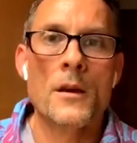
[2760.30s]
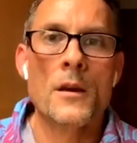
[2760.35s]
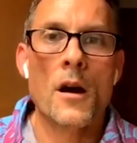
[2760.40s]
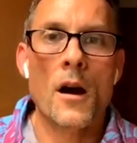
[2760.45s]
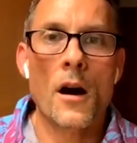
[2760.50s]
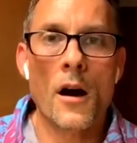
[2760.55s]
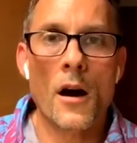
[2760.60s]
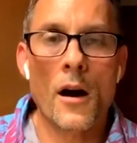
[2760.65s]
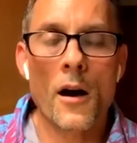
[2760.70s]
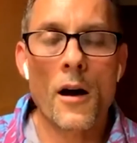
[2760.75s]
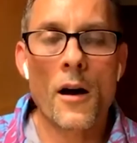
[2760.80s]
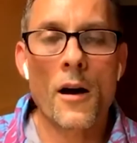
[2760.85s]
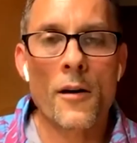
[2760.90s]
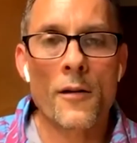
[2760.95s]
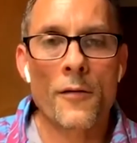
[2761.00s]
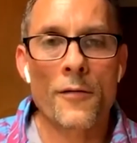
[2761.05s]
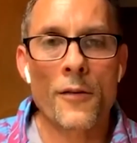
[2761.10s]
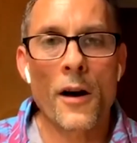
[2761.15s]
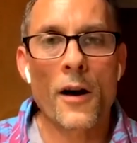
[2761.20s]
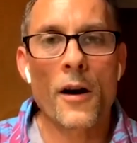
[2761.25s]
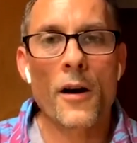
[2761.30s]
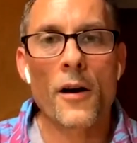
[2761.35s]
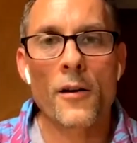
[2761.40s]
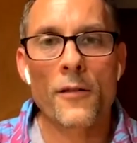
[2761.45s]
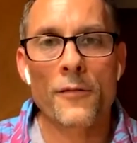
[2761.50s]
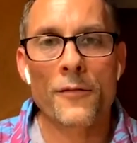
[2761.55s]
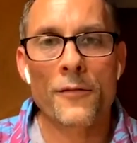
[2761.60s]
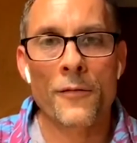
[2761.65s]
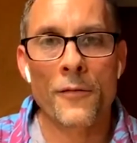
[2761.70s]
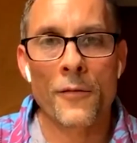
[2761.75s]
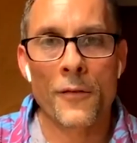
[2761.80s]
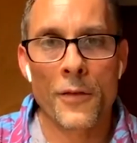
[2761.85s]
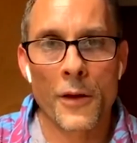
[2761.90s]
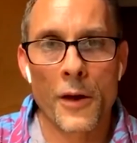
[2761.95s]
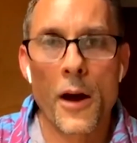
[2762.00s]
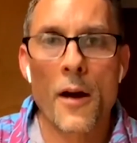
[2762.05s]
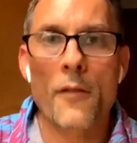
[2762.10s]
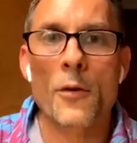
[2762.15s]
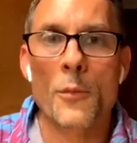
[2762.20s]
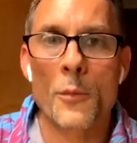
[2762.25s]
of the
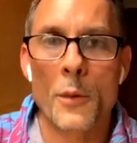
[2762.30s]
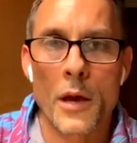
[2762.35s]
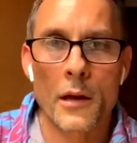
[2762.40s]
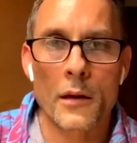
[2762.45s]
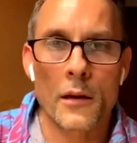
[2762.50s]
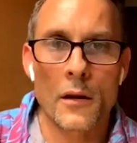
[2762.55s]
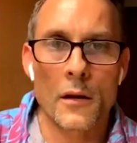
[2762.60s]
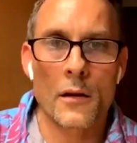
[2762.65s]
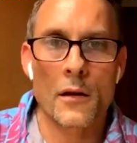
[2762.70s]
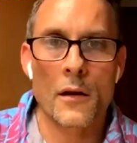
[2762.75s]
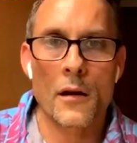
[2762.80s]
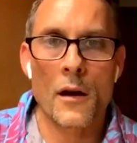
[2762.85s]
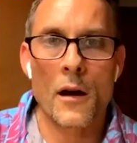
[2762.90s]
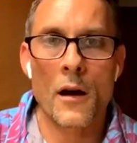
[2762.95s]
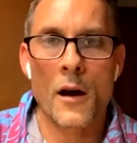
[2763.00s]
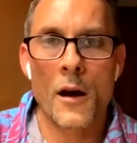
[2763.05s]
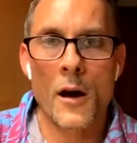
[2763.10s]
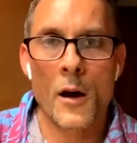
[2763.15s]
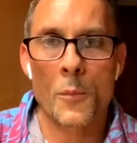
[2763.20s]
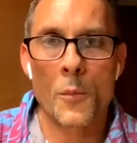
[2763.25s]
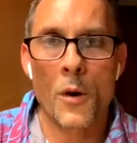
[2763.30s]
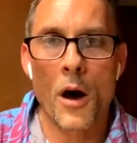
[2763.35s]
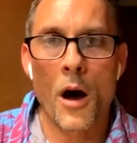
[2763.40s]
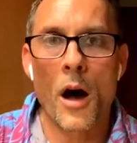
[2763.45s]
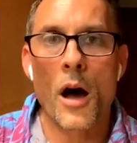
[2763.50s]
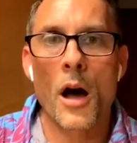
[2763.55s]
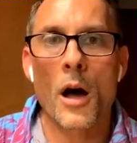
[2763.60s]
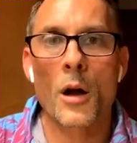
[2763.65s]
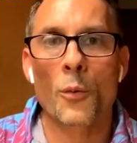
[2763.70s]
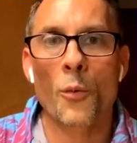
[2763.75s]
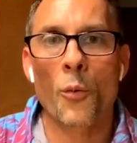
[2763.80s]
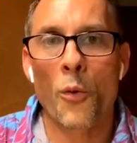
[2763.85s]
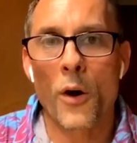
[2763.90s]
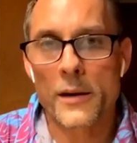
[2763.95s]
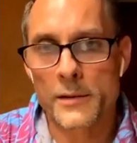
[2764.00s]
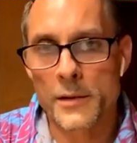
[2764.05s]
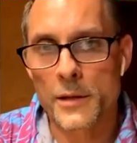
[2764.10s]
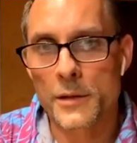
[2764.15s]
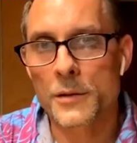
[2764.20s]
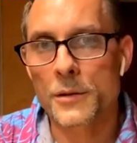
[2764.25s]
government on
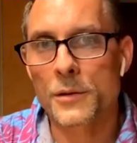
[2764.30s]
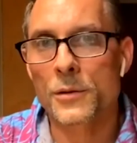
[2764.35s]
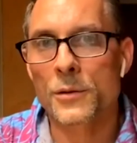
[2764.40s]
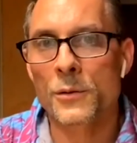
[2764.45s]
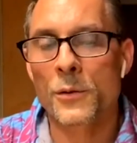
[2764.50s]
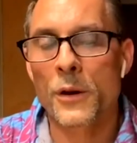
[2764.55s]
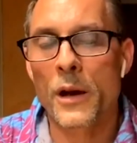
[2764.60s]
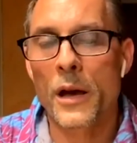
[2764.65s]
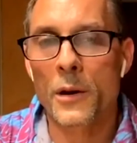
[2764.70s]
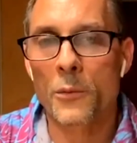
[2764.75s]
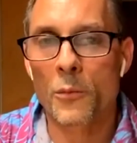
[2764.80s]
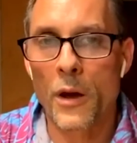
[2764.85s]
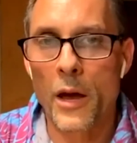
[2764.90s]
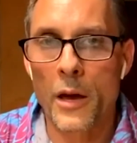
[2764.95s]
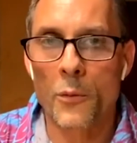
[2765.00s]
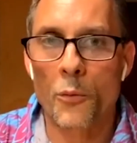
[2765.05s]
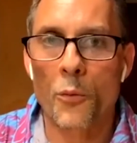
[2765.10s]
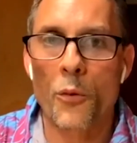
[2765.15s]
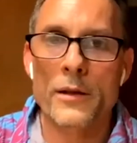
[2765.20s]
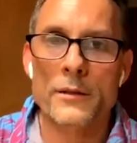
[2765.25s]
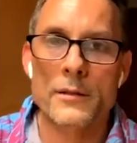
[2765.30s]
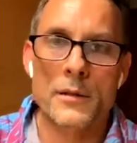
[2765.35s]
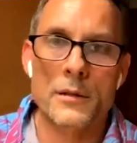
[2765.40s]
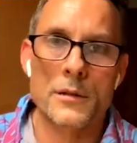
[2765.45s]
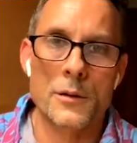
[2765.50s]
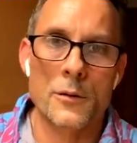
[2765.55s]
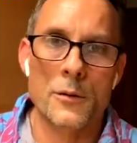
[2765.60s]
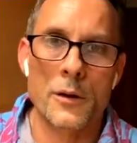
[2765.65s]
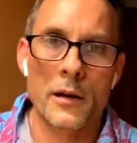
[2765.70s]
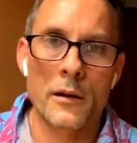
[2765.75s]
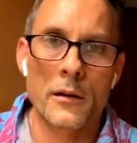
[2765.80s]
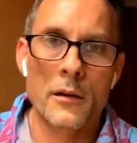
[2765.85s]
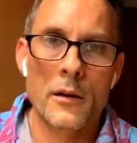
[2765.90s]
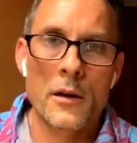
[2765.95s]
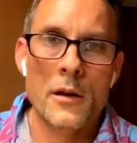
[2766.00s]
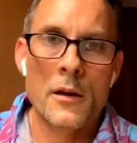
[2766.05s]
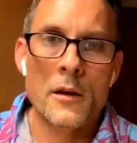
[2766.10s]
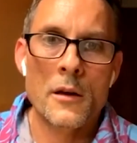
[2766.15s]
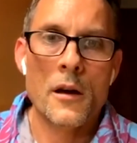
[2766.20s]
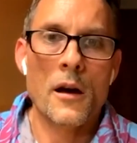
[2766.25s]
what to do and when to do it.
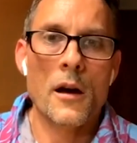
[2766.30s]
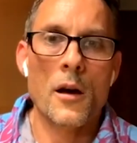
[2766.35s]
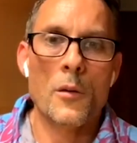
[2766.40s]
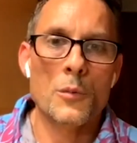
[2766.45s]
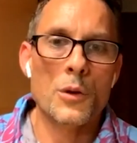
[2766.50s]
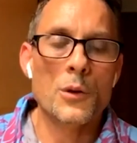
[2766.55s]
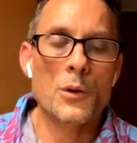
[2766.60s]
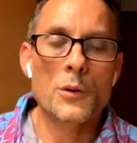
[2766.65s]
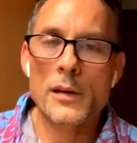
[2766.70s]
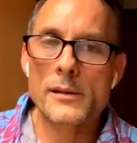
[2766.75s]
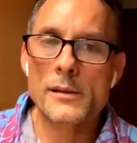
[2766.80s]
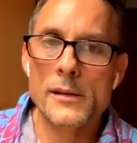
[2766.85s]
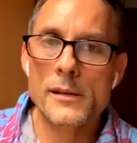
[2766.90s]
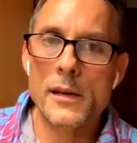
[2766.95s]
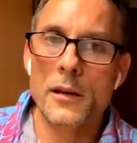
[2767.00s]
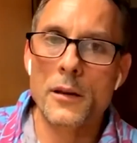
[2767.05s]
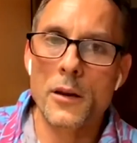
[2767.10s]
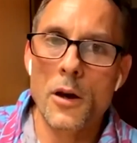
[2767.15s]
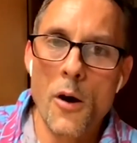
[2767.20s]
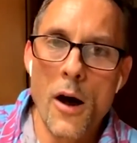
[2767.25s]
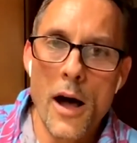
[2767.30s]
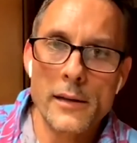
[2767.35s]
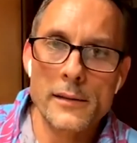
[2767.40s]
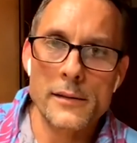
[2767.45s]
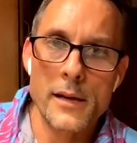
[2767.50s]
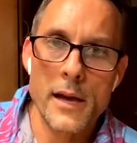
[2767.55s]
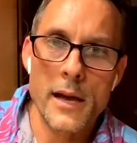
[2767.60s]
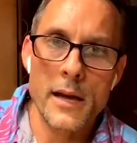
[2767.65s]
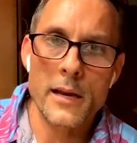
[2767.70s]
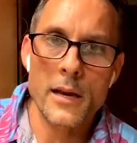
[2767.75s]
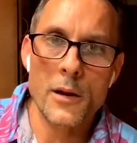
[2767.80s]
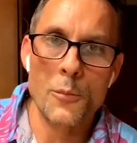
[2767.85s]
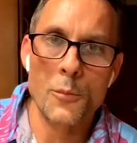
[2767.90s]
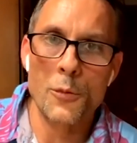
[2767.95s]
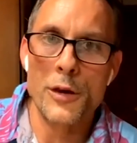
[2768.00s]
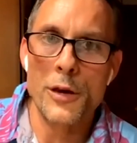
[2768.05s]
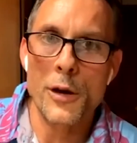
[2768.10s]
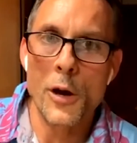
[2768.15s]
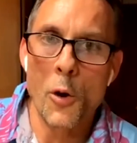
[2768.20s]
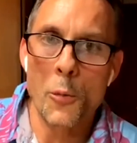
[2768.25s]
You did see Aloha Stadium
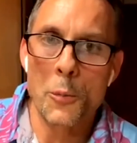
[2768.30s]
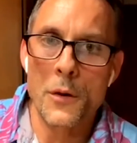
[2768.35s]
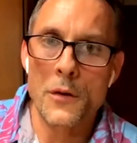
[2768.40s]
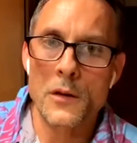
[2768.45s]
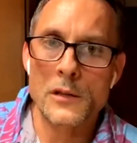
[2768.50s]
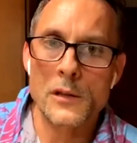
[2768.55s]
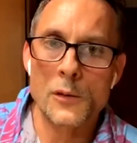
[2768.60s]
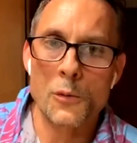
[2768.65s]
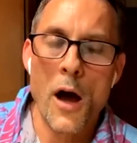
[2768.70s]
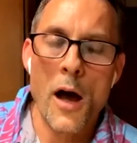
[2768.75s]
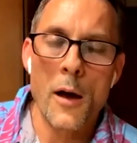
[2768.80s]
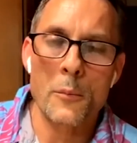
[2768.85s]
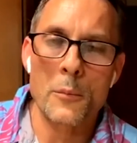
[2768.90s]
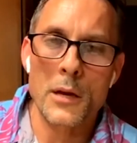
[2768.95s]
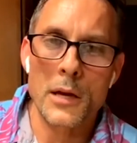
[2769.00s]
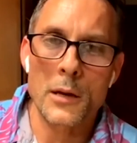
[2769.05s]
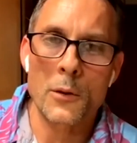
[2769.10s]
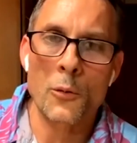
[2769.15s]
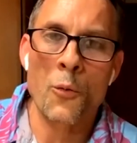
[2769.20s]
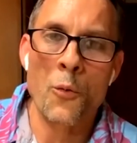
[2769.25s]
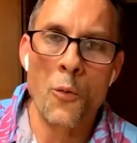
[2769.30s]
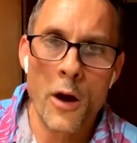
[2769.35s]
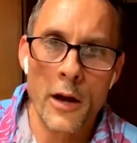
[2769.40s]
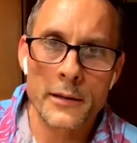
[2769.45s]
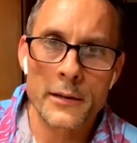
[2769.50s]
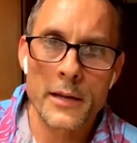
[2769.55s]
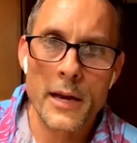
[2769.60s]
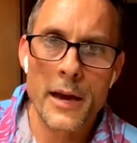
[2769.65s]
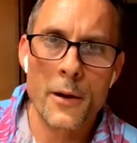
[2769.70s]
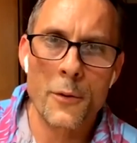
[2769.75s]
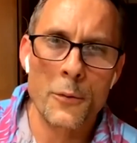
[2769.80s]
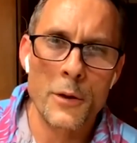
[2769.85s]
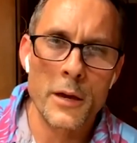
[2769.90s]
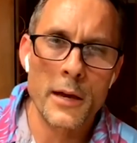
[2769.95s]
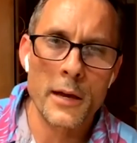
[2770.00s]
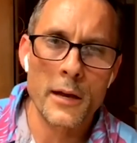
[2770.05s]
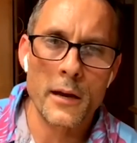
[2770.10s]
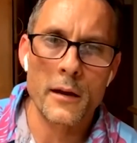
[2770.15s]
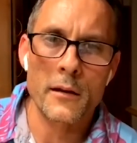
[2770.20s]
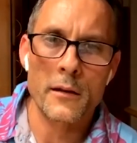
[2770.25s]
reopen the swap meet one day a
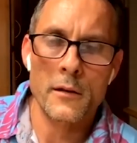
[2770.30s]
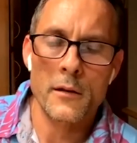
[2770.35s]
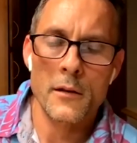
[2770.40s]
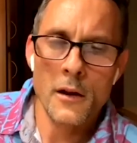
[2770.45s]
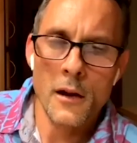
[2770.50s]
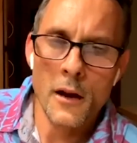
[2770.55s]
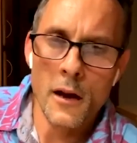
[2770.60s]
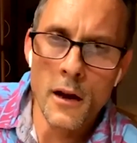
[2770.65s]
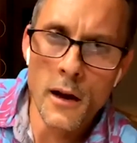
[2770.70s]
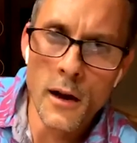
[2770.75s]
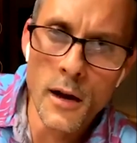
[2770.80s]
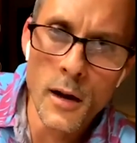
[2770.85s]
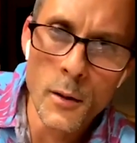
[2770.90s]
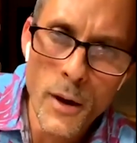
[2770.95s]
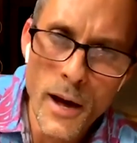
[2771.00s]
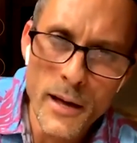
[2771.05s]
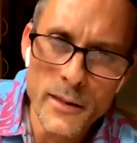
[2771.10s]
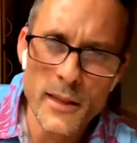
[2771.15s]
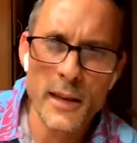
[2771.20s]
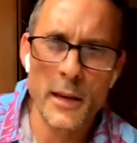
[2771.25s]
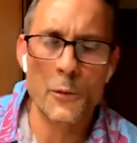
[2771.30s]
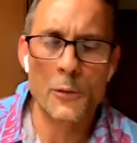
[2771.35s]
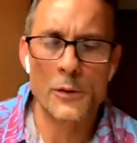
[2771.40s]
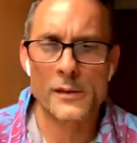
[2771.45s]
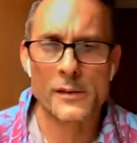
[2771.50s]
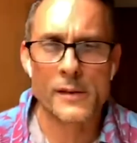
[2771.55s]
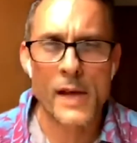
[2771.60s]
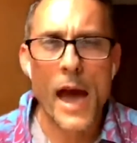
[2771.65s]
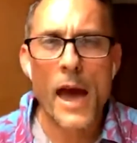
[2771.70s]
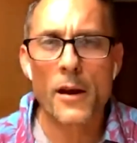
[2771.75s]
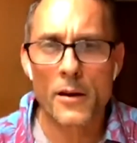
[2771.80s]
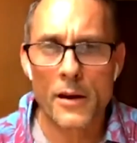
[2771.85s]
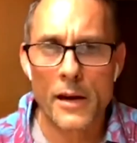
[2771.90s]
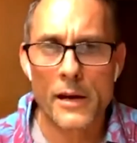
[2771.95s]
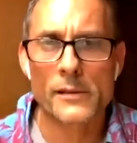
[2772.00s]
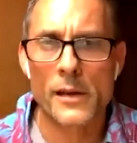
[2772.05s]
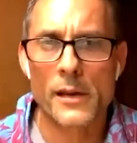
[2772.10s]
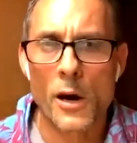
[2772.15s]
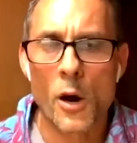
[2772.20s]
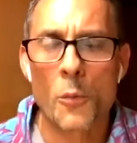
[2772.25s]
week. I think it was
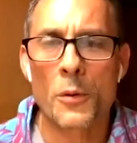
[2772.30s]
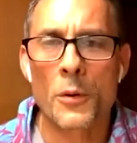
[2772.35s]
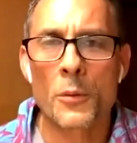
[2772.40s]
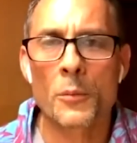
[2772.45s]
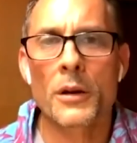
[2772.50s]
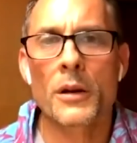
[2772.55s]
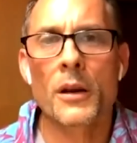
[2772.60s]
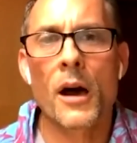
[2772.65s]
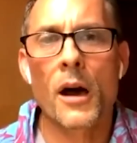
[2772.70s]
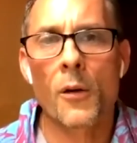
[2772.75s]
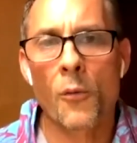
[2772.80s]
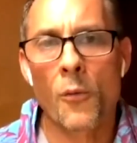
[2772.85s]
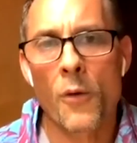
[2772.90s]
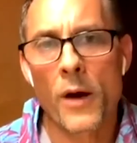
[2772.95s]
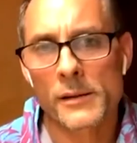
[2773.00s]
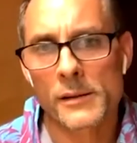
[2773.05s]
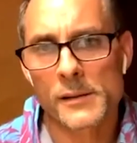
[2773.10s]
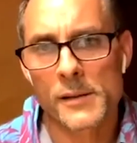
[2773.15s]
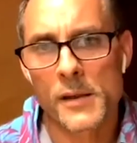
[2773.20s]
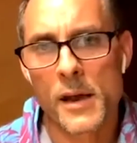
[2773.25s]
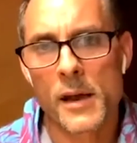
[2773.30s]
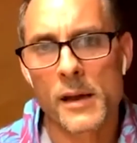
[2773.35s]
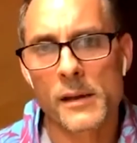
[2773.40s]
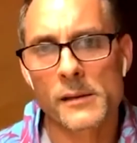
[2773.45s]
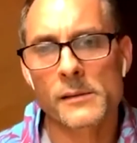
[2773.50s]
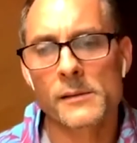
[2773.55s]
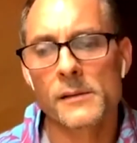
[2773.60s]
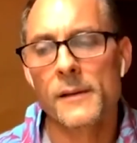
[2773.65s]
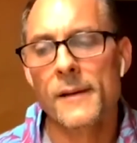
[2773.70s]
Saturdays they opened, but not Wednesdays.